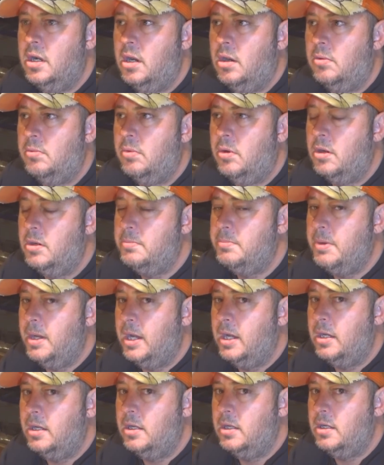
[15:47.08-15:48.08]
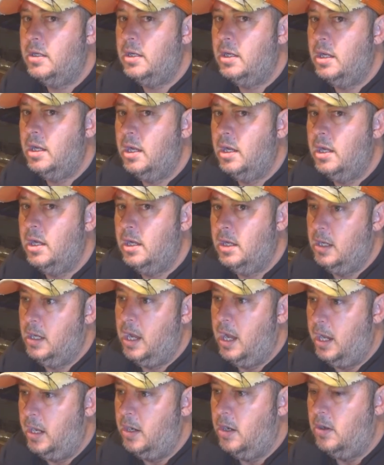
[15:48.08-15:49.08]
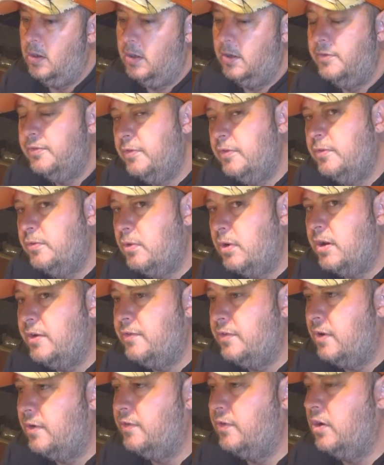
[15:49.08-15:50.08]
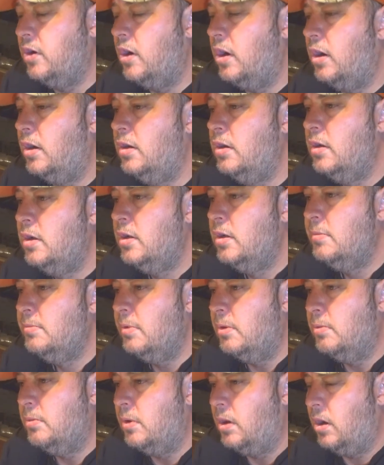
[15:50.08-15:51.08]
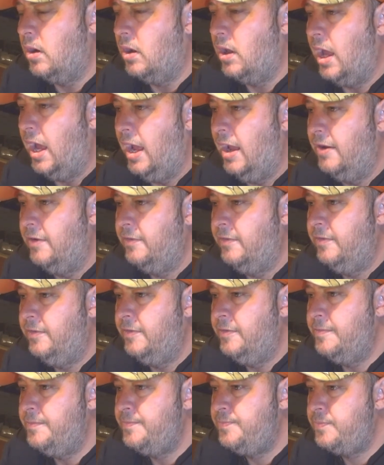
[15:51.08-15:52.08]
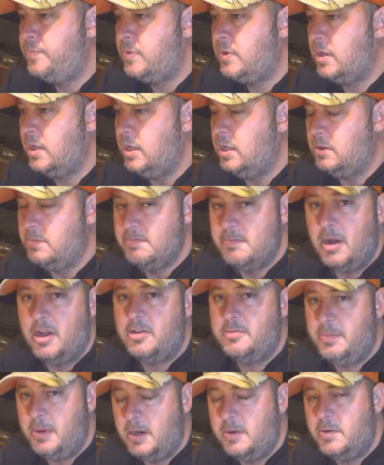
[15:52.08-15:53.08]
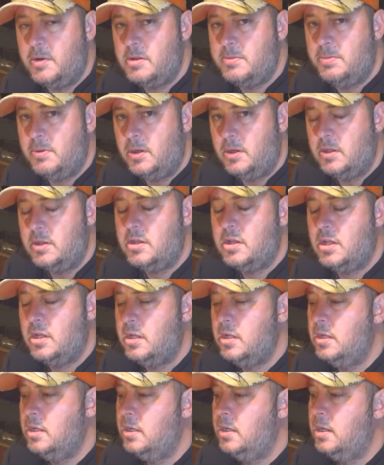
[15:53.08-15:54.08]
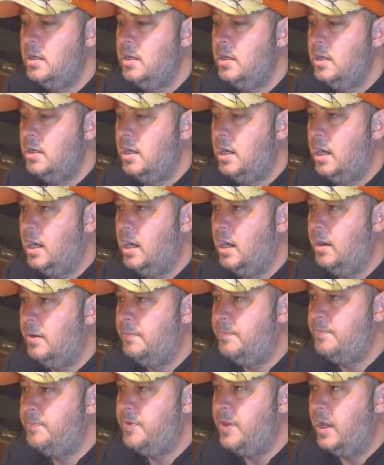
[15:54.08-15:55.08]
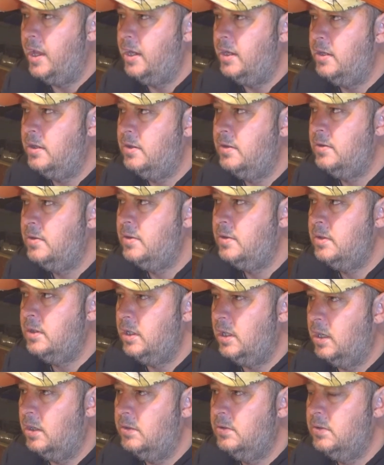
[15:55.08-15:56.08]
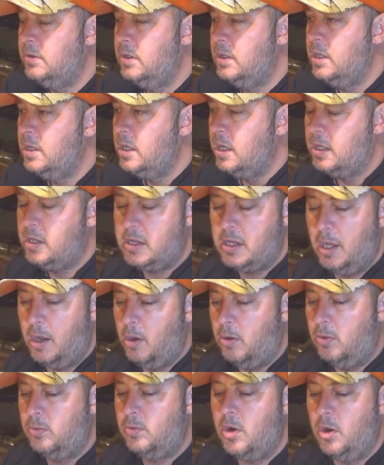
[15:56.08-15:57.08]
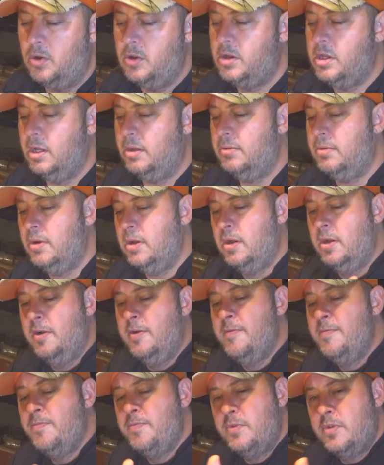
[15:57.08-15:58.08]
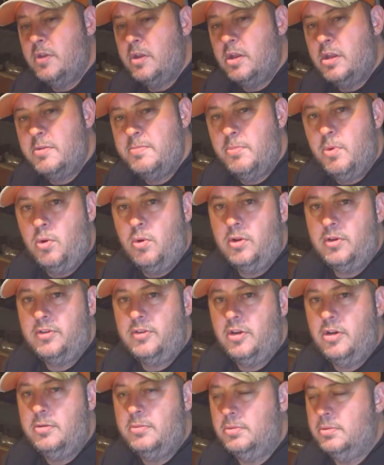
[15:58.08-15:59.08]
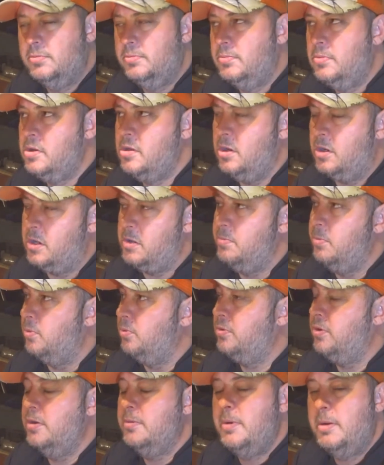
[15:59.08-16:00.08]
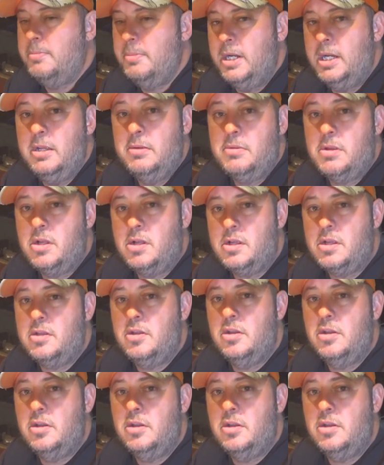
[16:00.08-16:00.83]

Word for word: want it back and I'll live with whatever I've got but what I'll have is much better response um, than you know it's the whole concept the smaller turbo it's not a small turbo medium sized